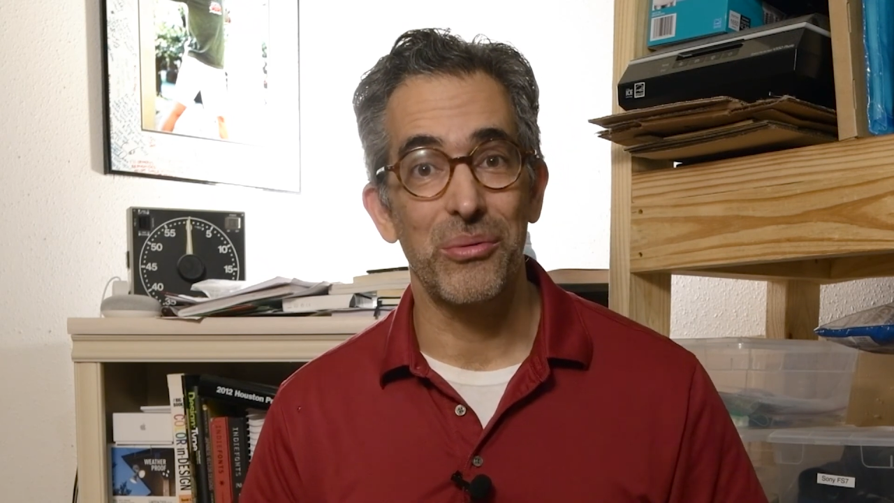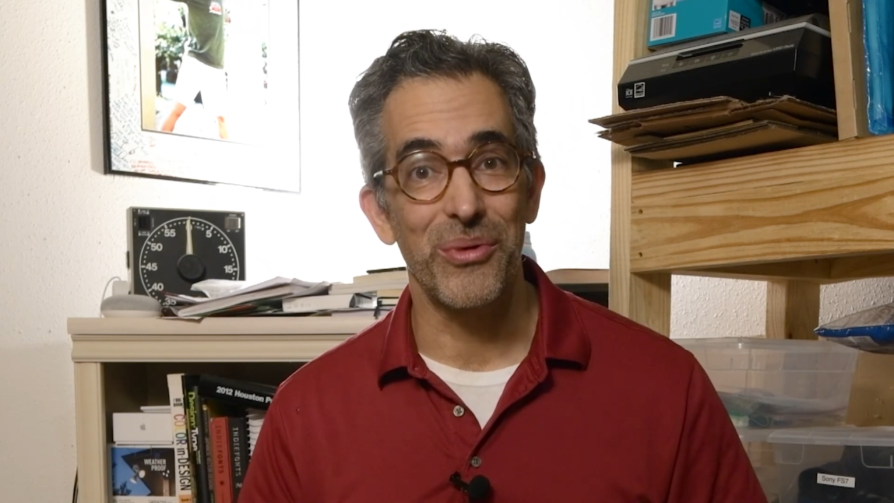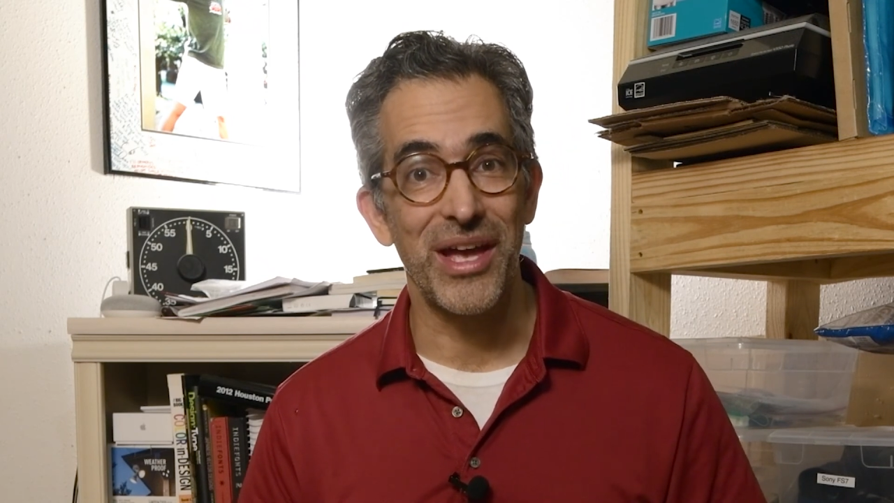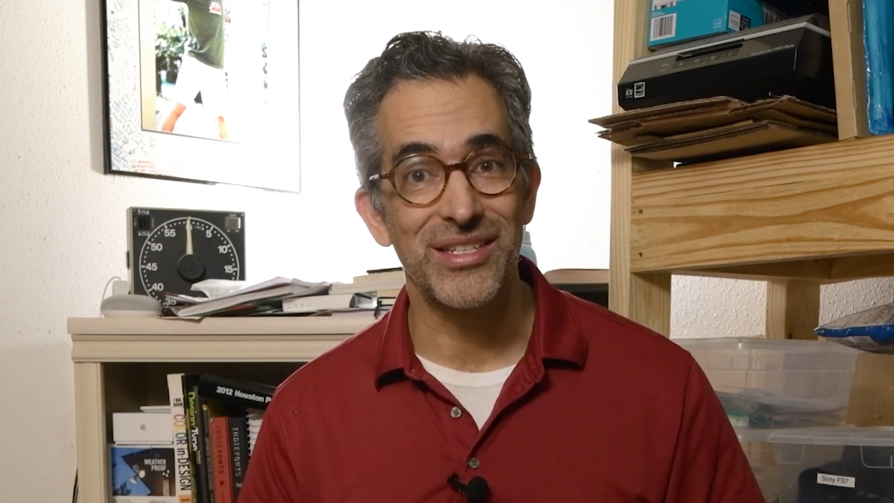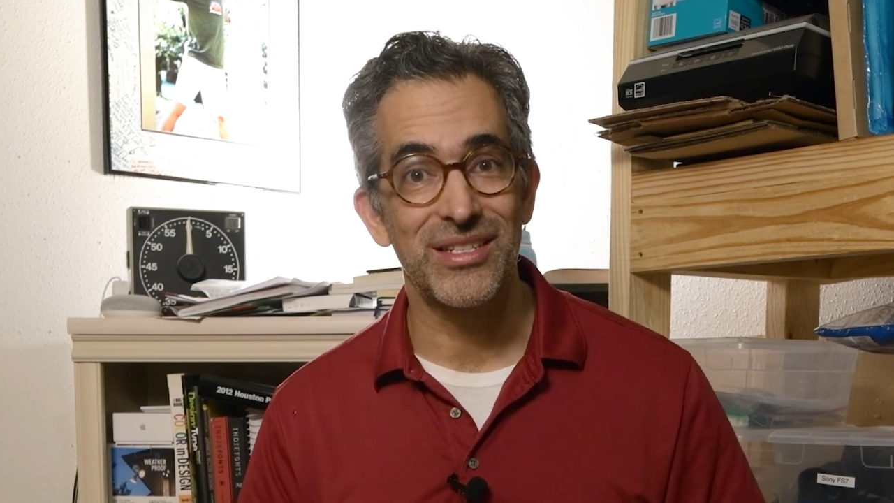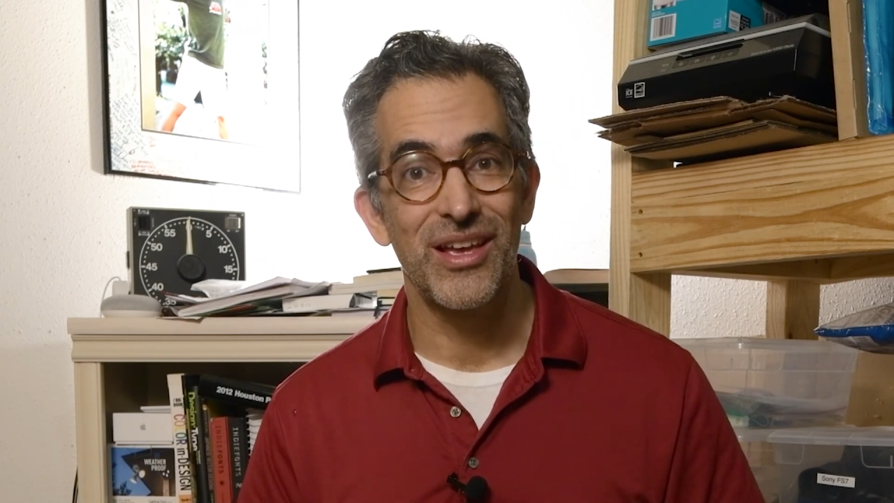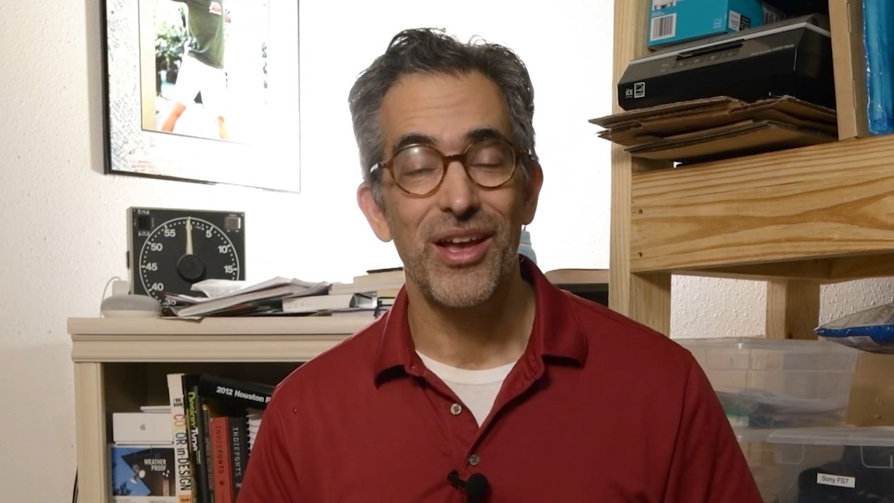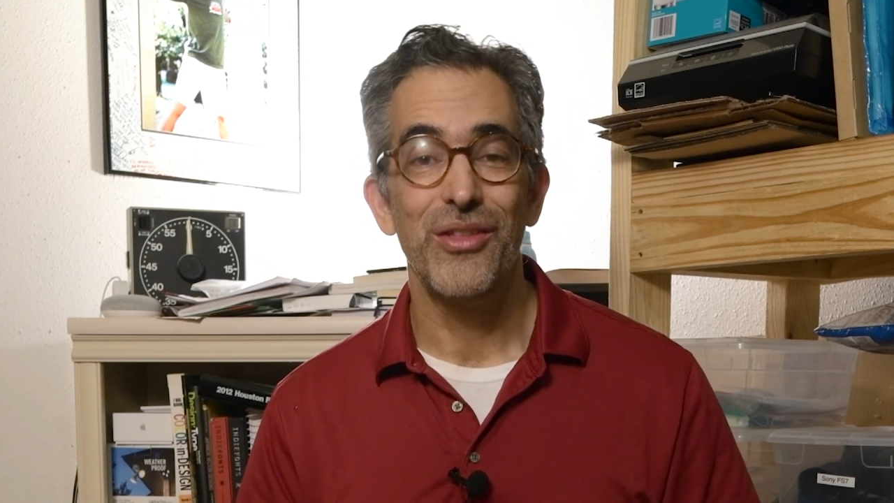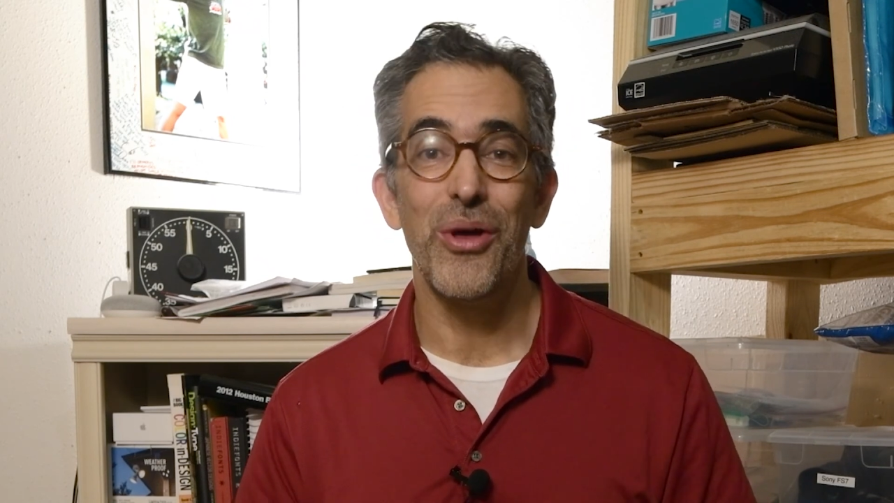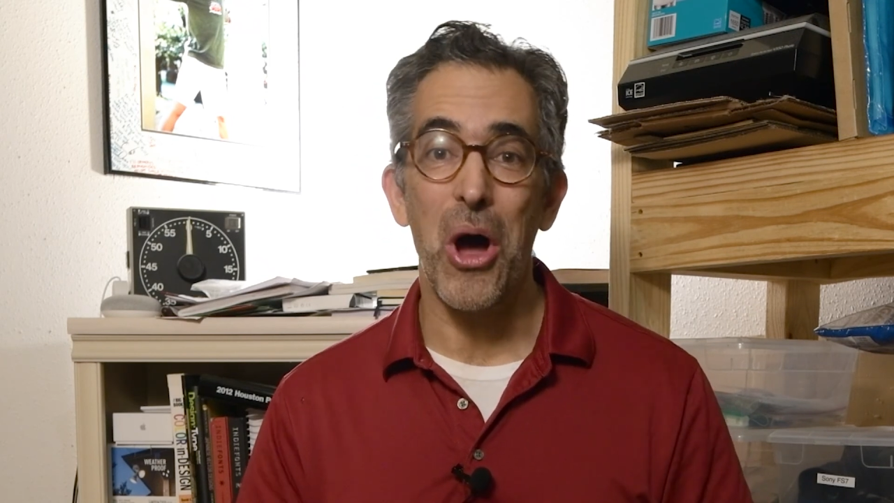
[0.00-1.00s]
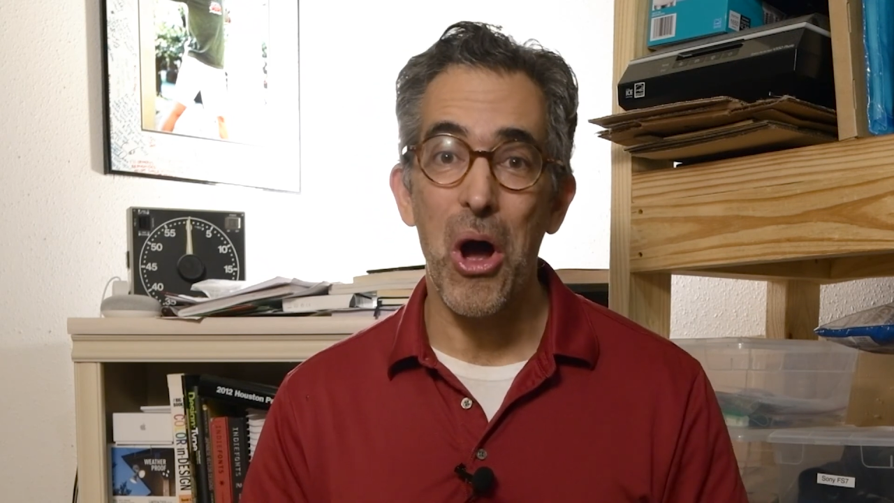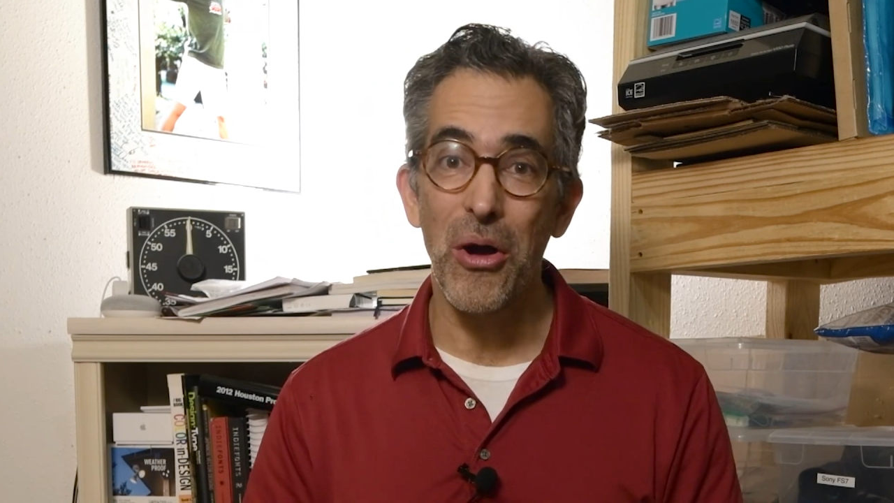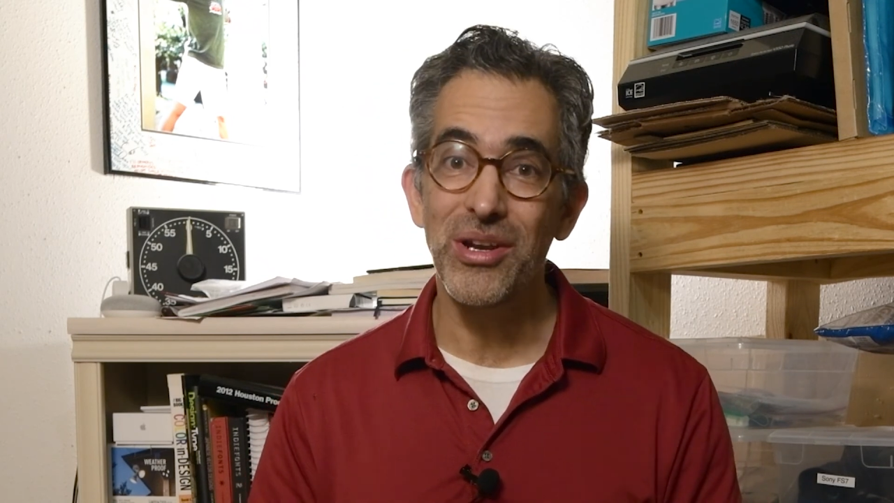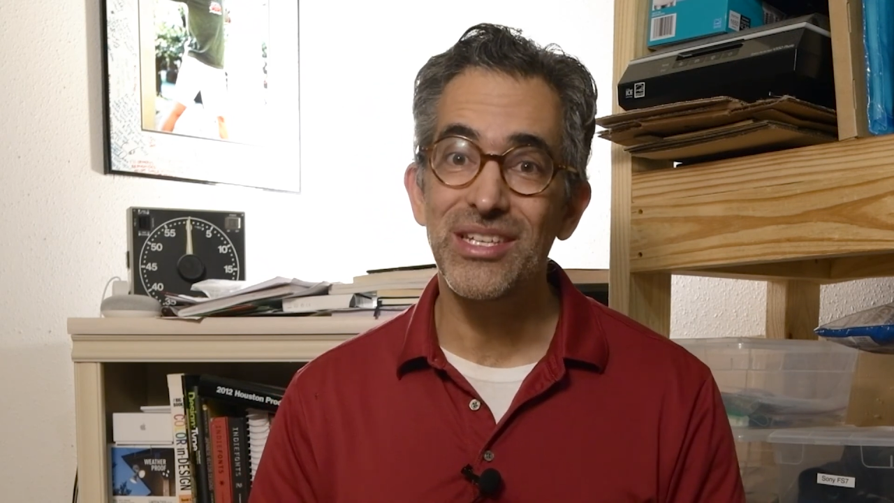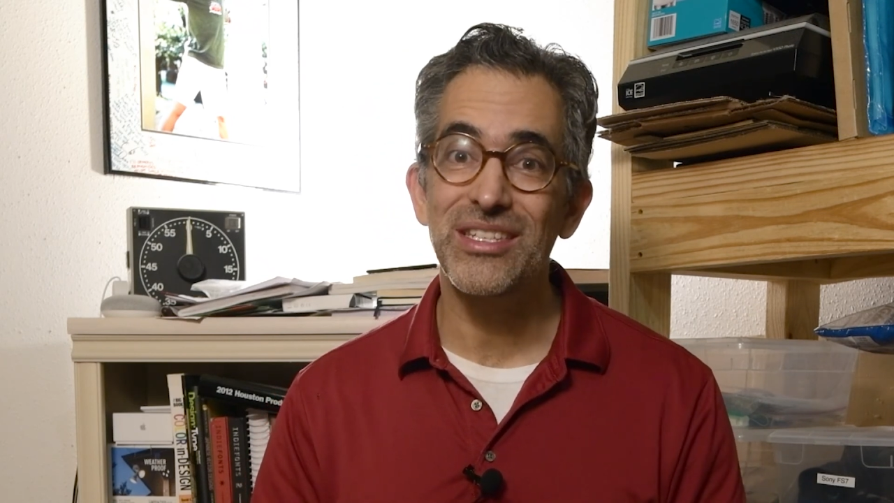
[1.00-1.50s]
rest. The
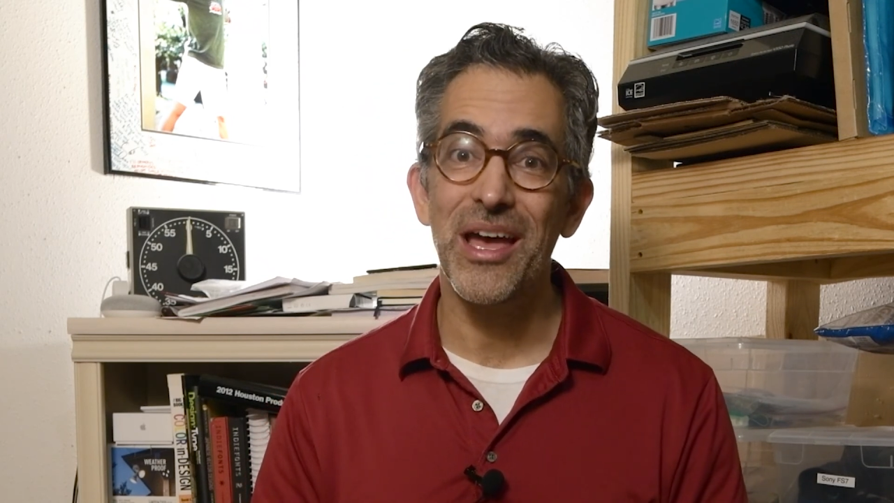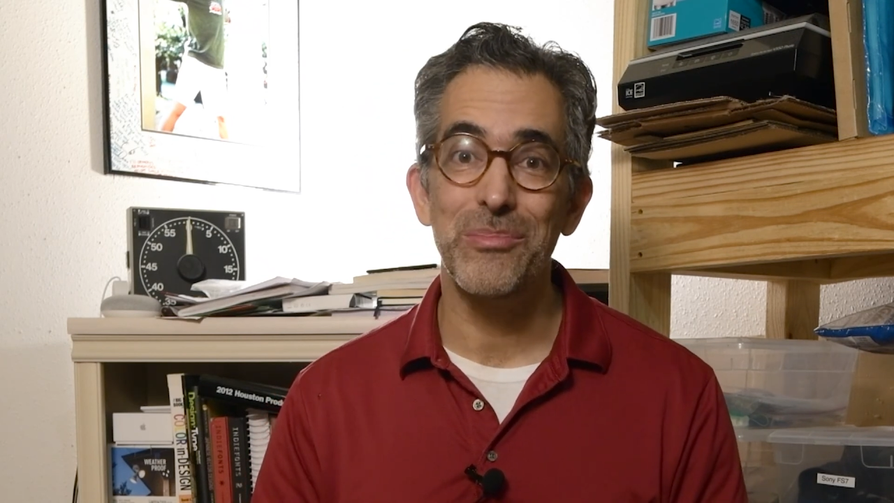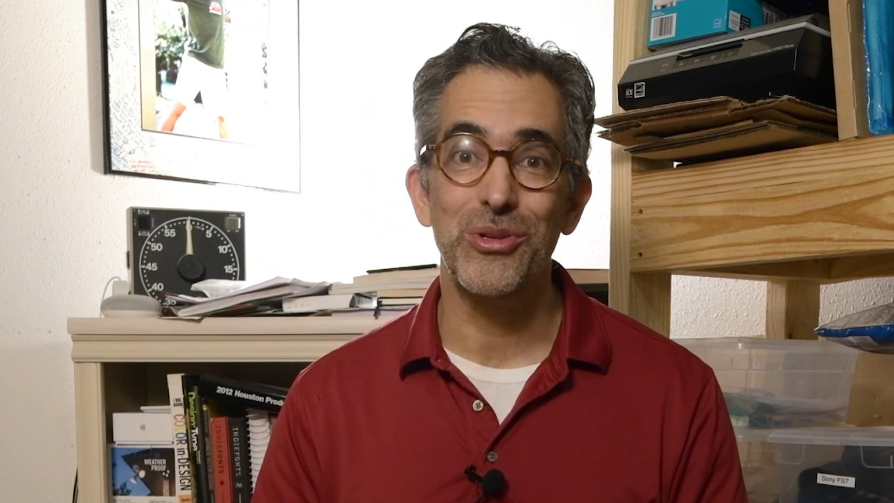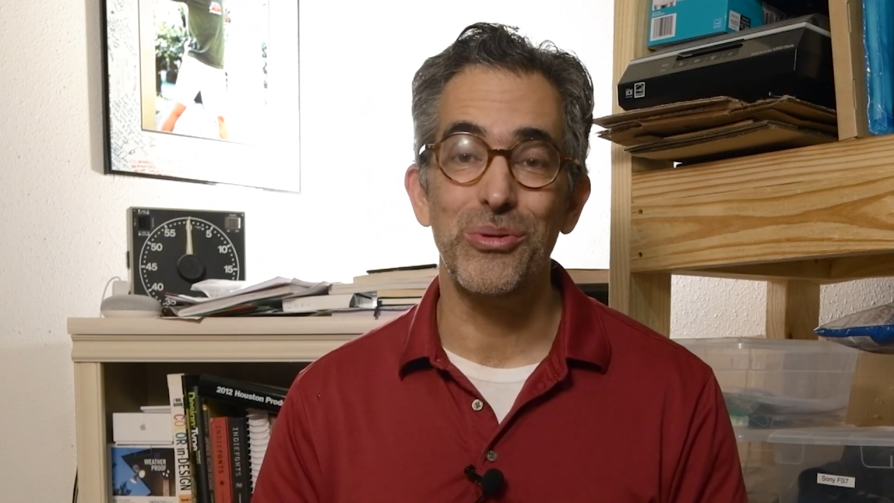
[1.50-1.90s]
hardest time to